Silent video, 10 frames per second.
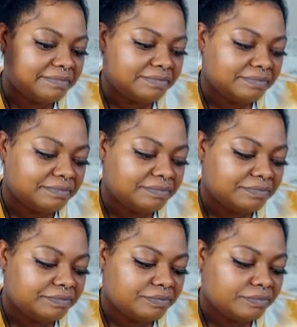
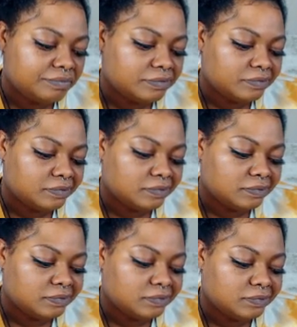
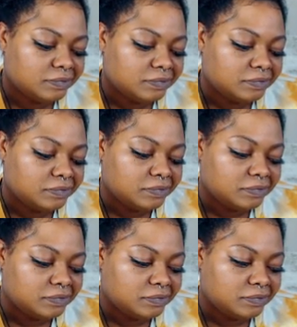
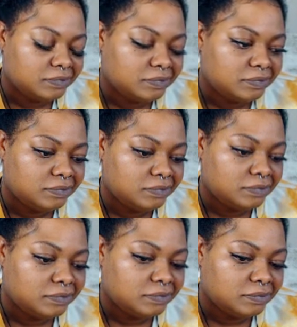
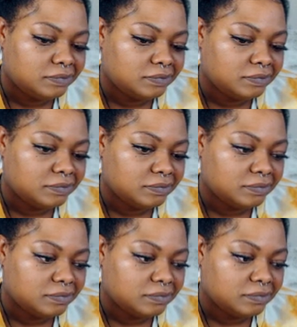
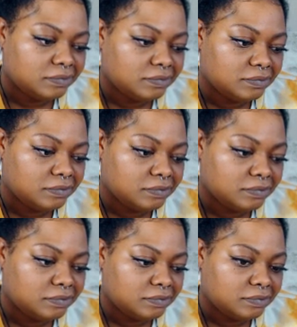
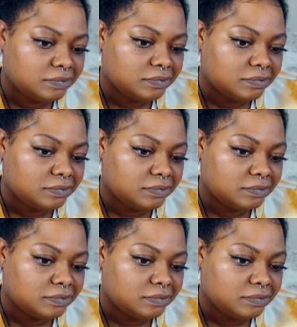[no speech]